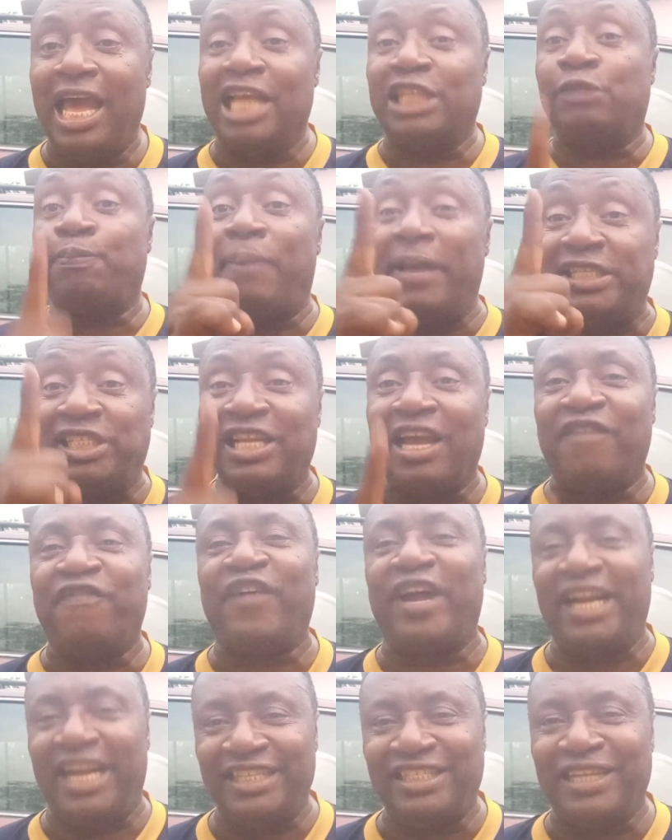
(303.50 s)
especially
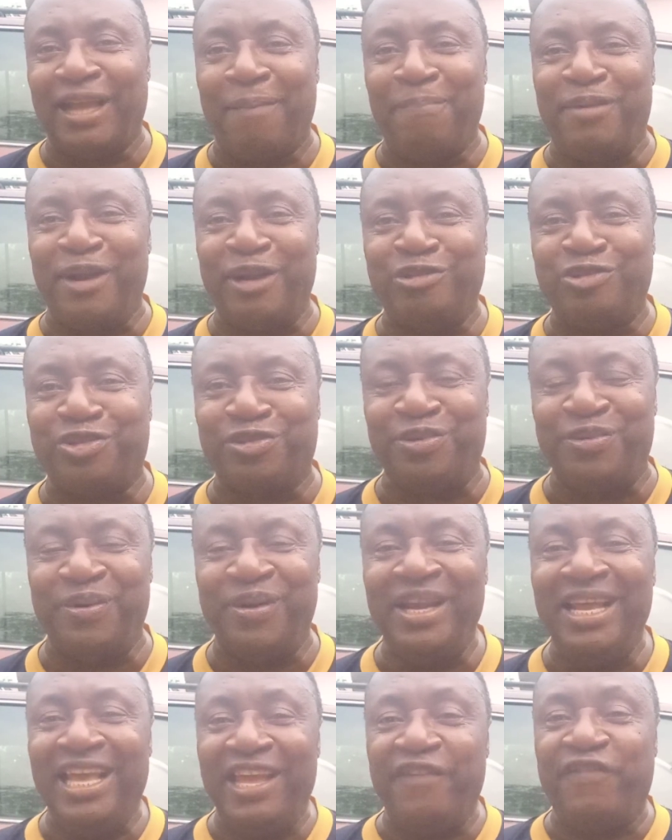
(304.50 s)
financial breakthrough.
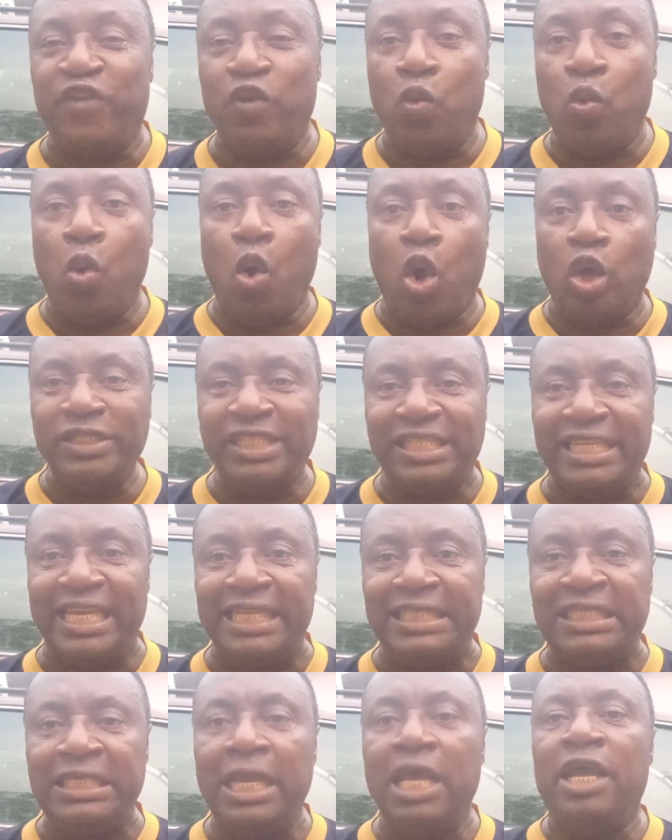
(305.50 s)
If you want
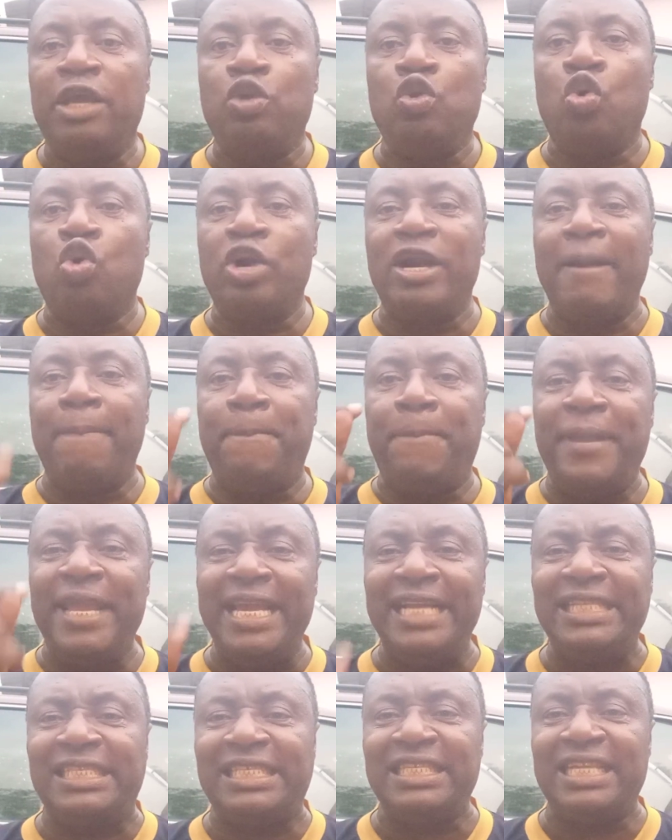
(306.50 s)
it, you
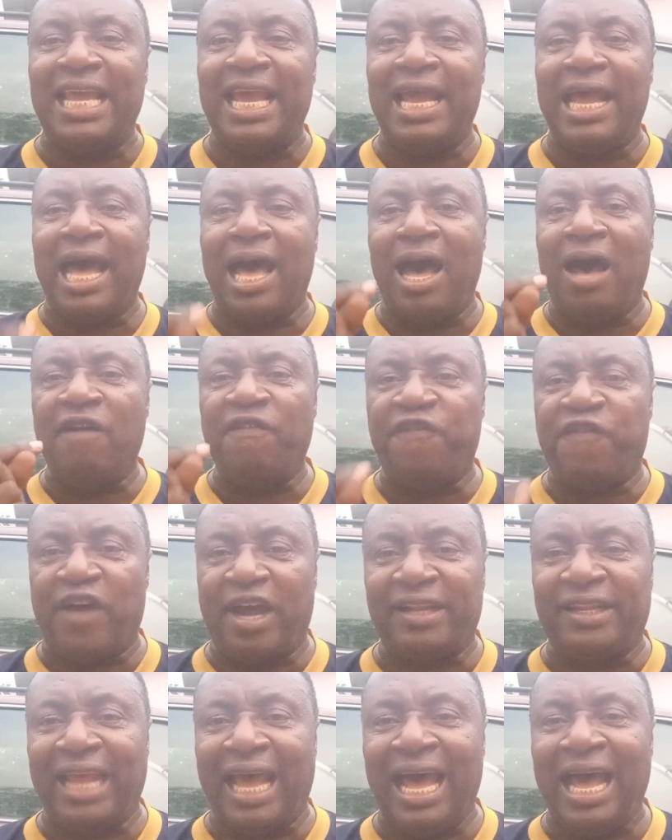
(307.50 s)
repeat the Our
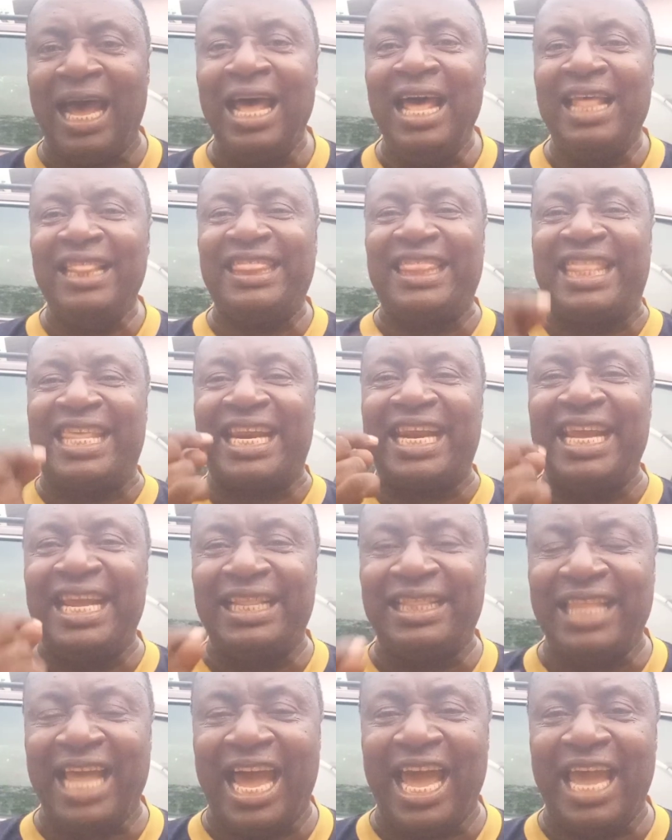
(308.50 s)
Father
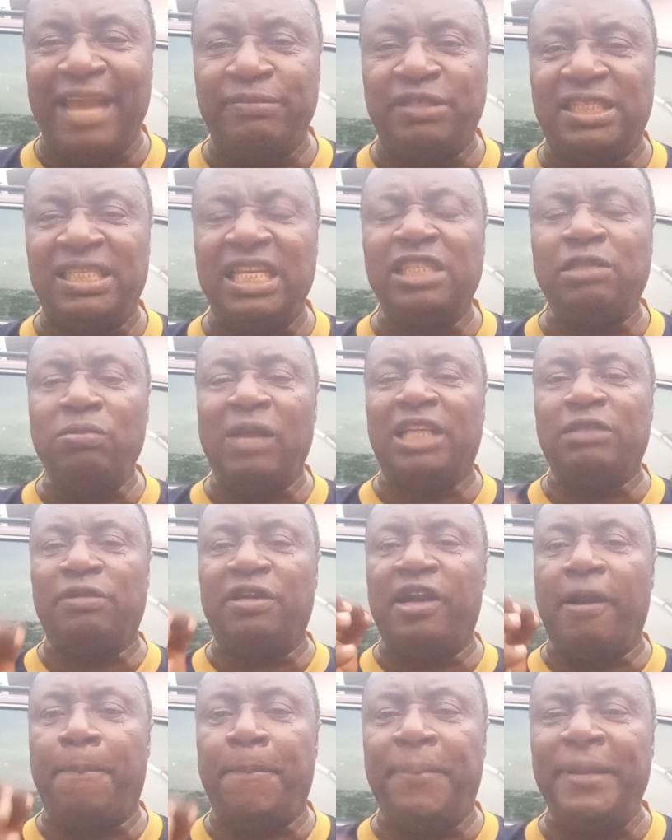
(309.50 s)
three times. This must
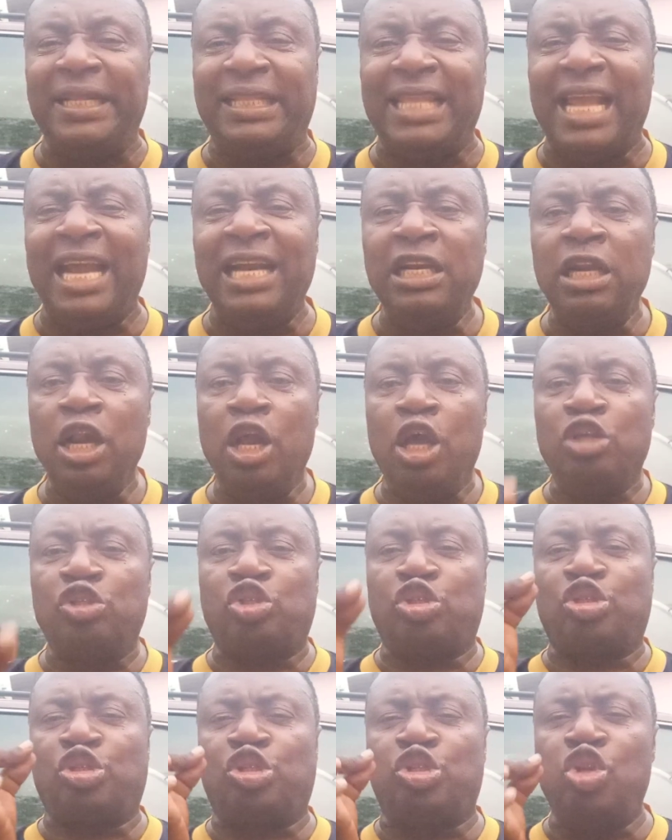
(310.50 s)
be repeated
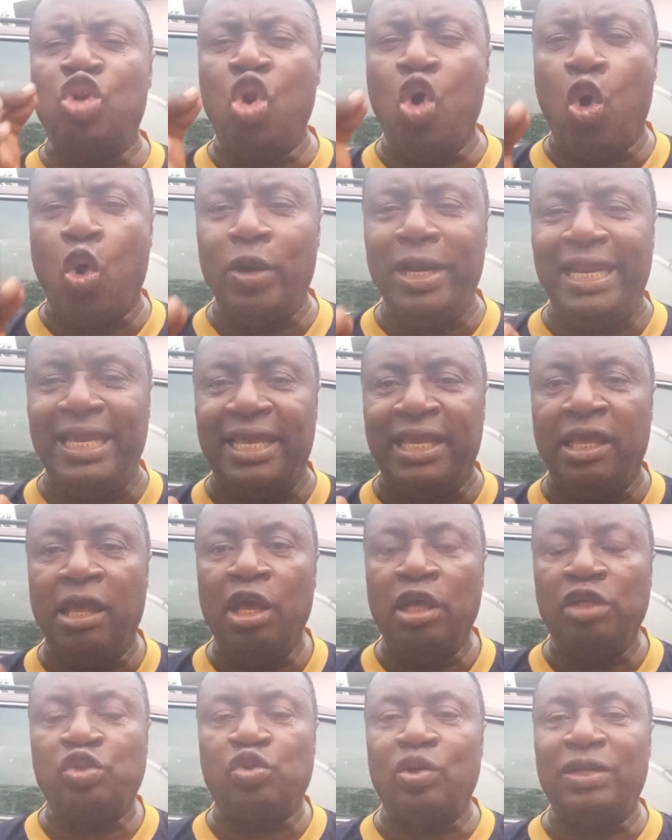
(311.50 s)
slowly
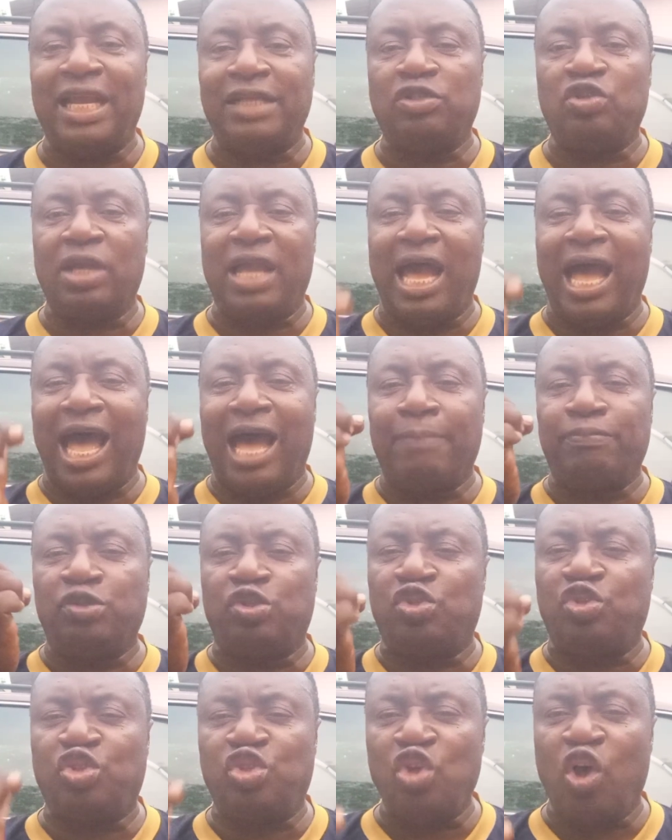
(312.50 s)
so that you can
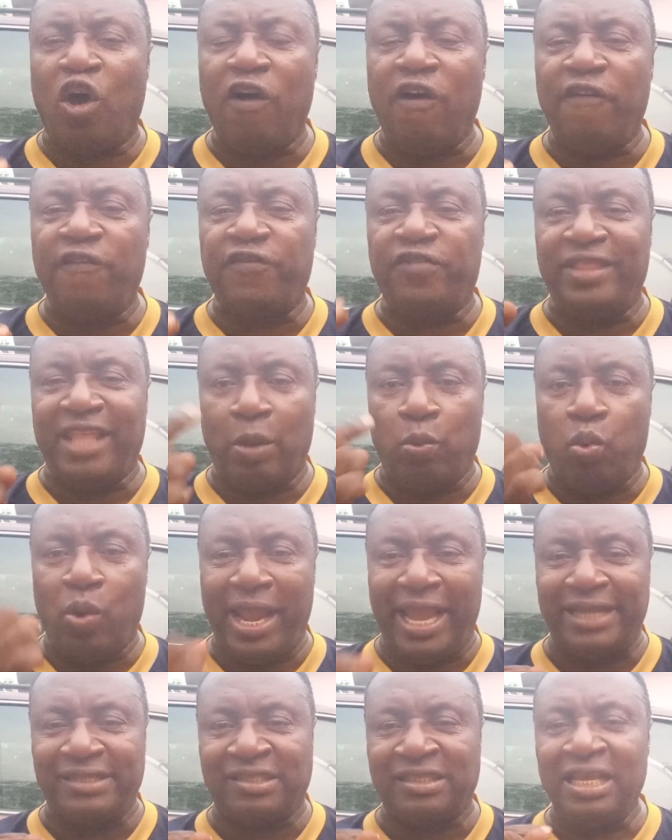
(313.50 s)
absorb the
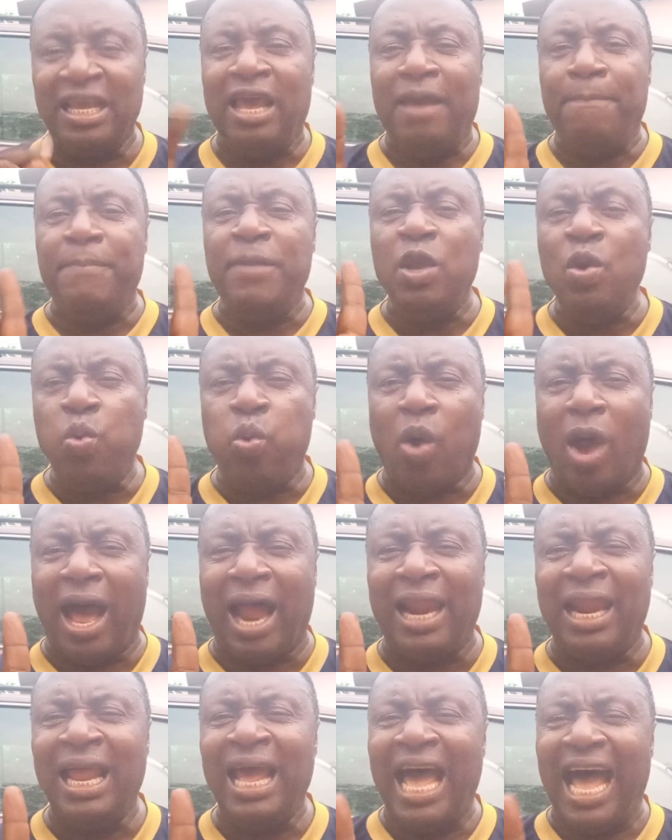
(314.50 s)
words.
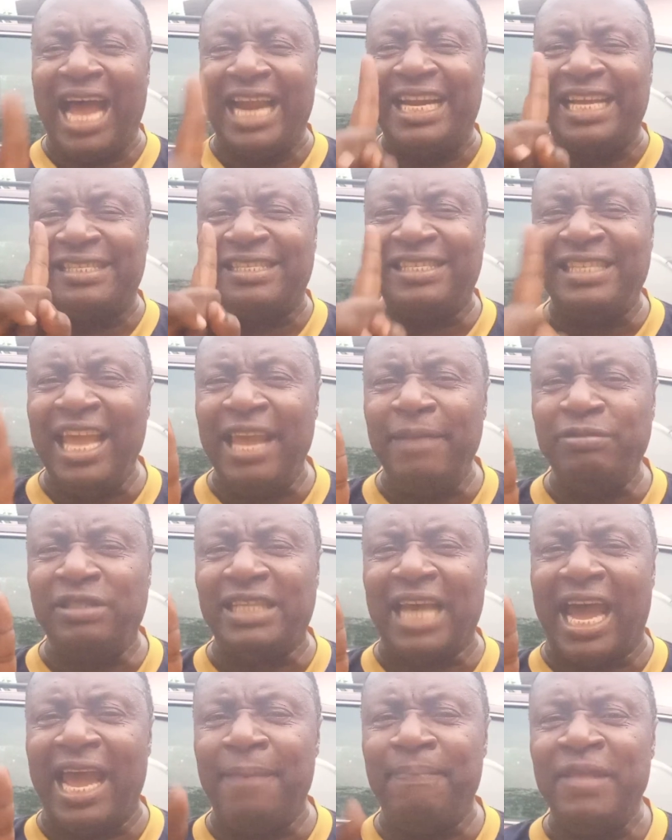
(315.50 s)
Meanwhile, at the same
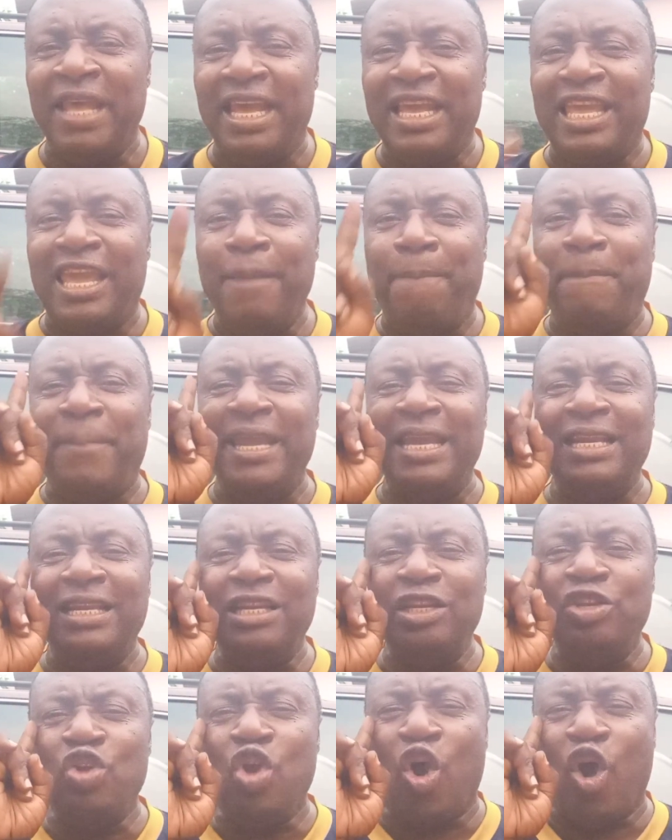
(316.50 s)
time,
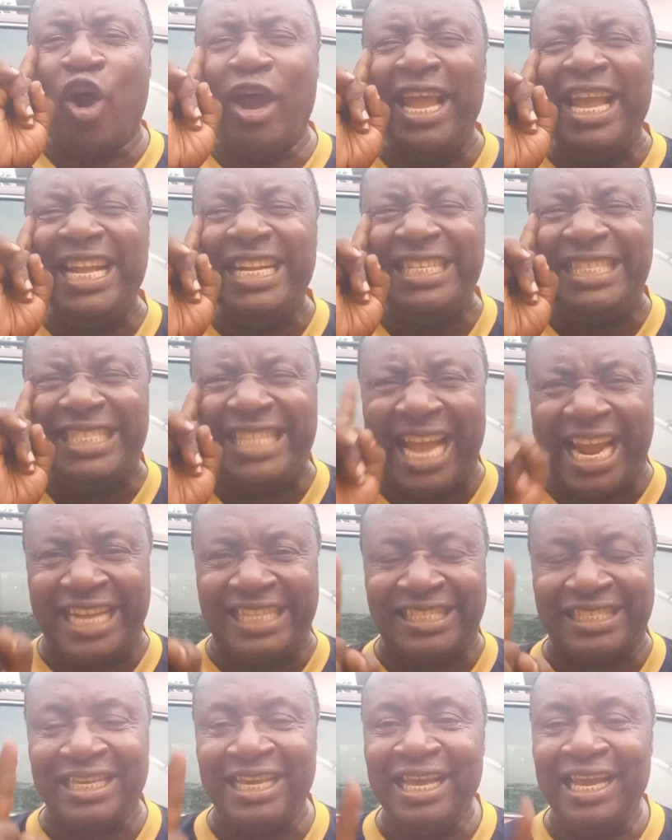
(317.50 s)
keeping your
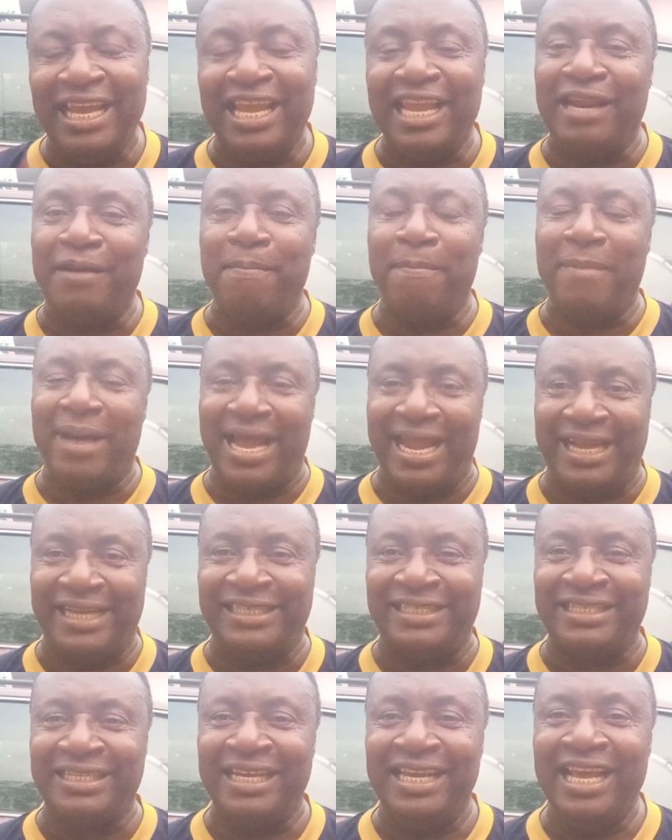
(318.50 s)
intent in
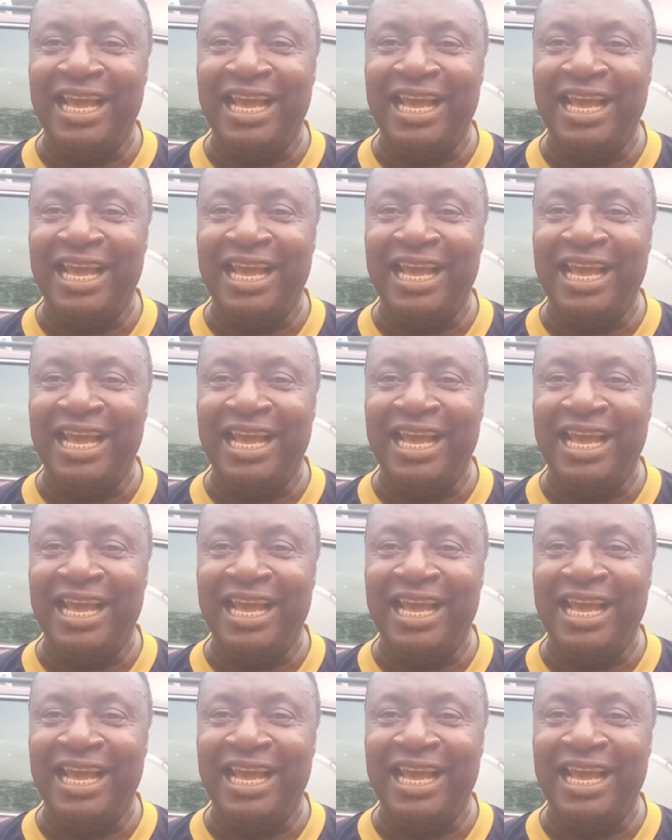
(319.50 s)
mind.